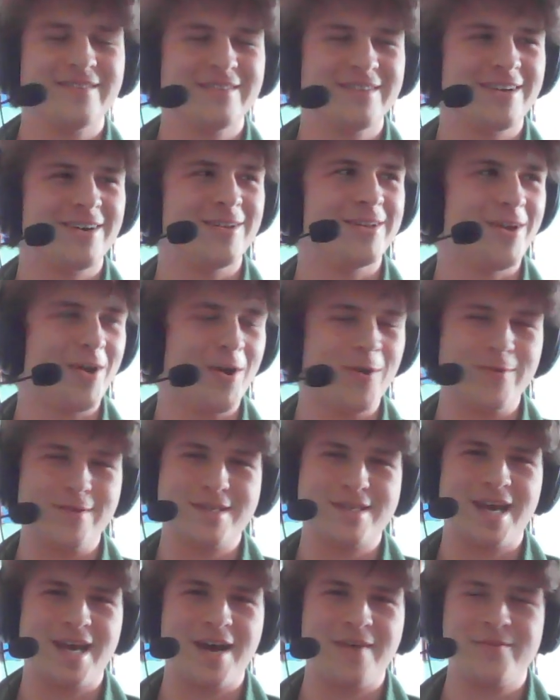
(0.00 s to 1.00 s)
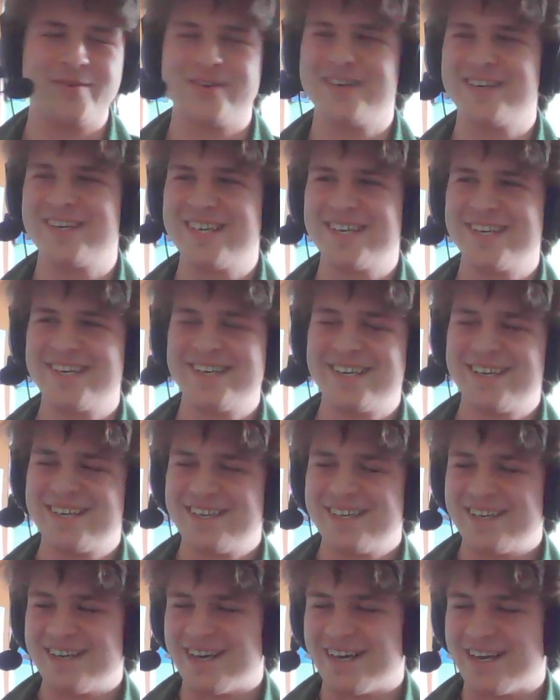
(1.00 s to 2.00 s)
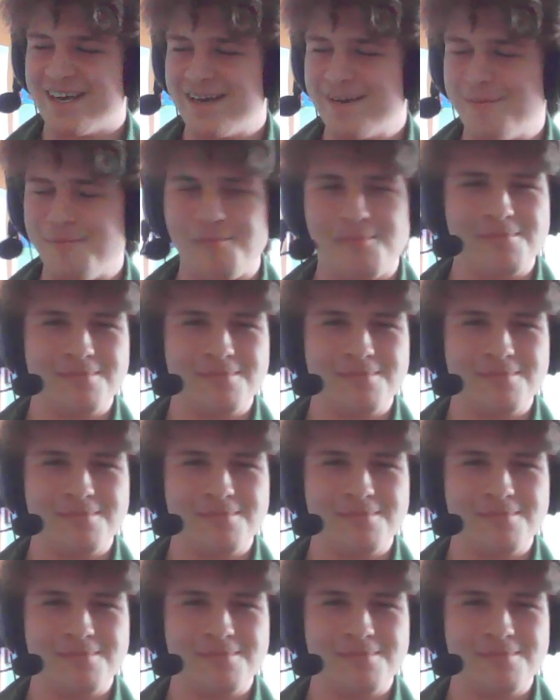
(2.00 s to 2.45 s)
call it Owen's Tavern. I'm